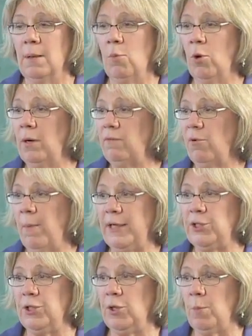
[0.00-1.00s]
more
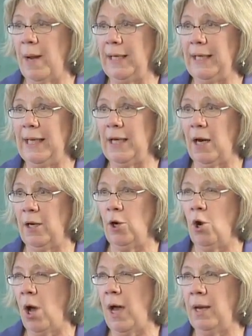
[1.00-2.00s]
information you might need on a
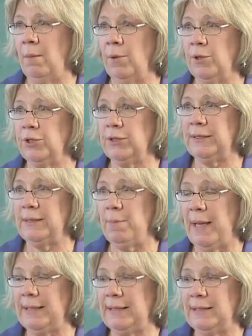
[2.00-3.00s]
non-emergency
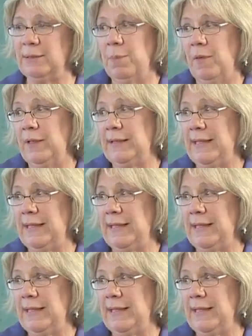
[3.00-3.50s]
basis. But the